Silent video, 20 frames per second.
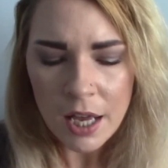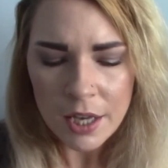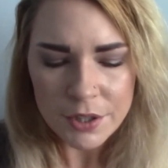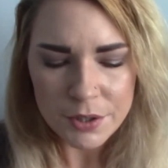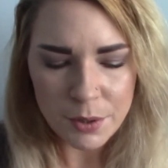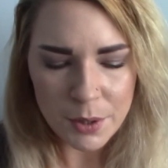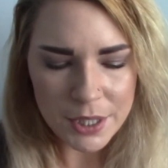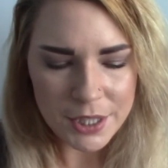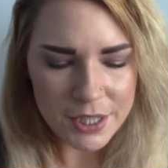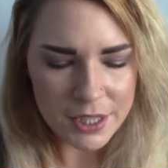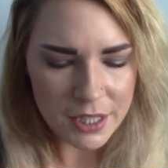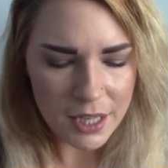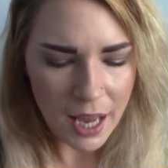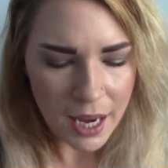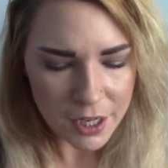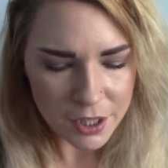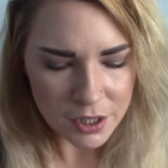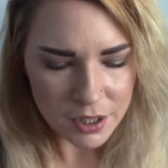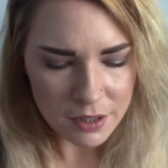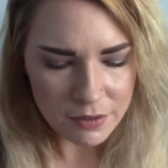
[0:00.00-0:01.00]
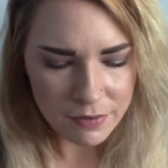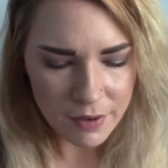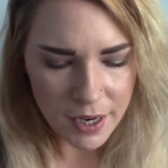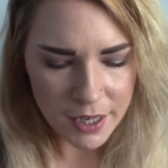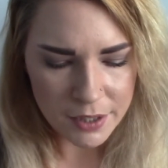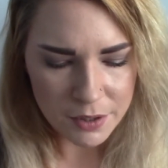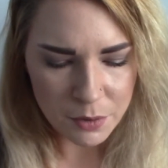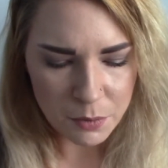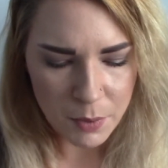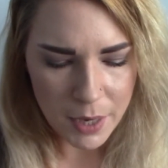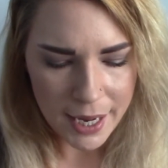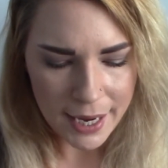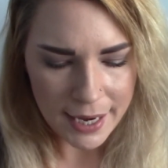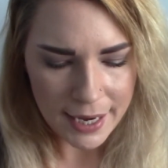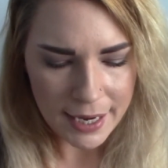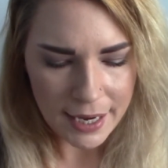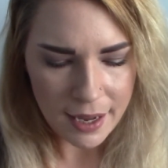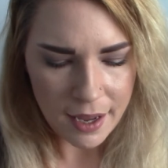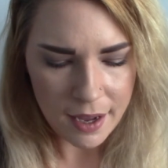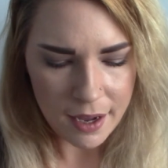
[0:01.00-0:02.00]
So I did actually find a
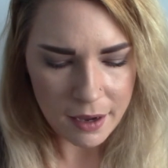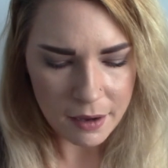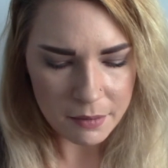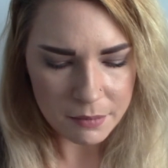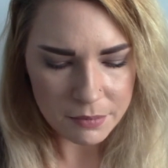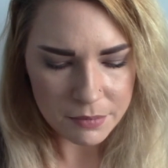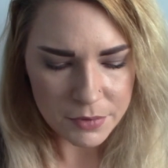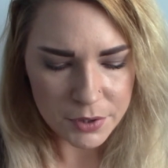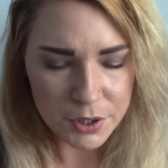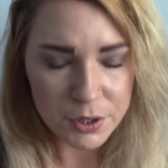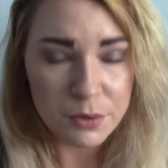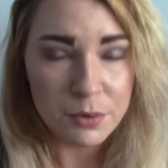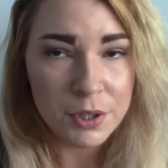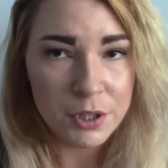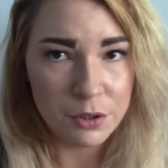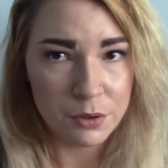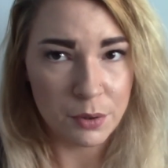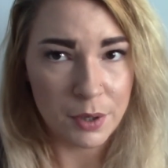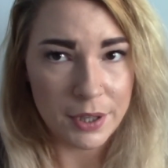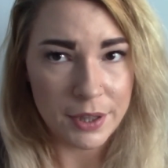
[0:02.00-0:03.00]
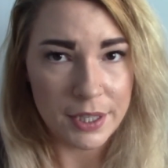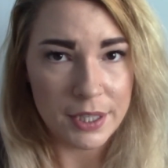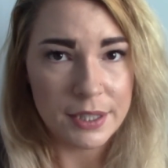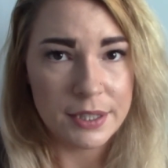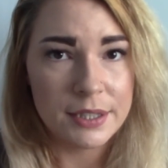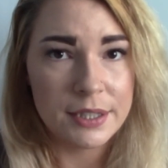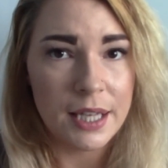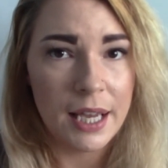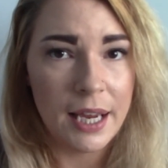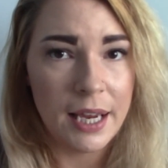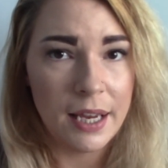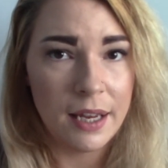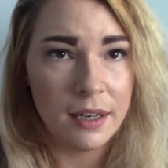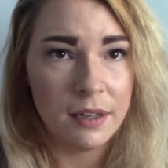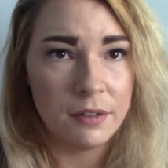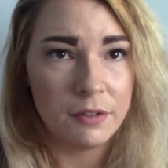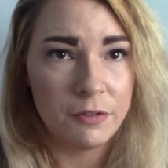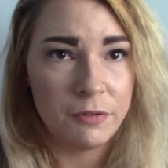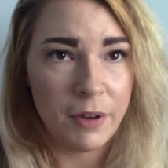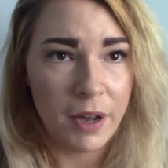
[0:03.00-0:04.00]
way to enjoy this,
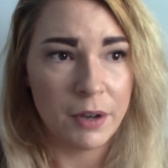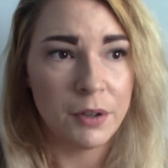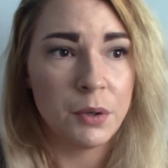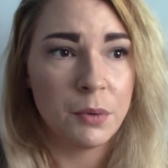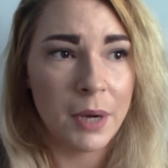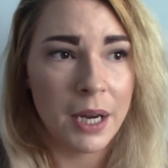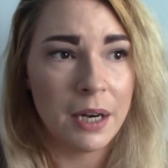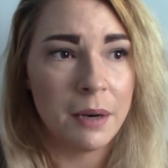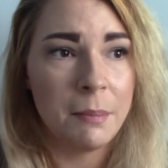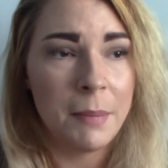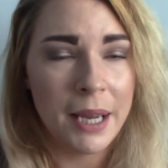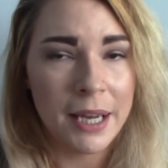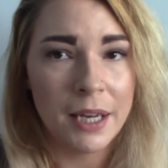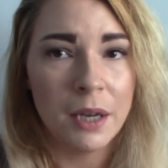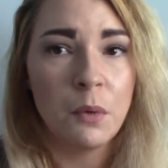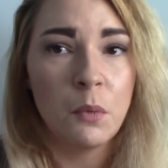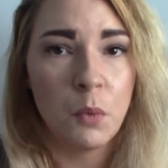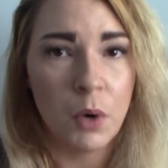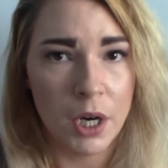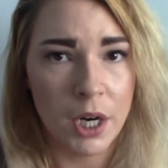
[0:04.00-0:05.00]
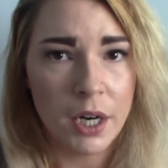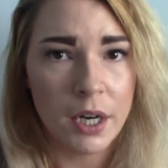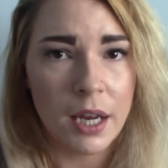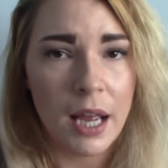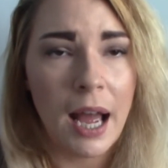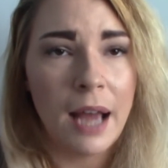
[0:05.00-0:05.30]
and found a way to make it work.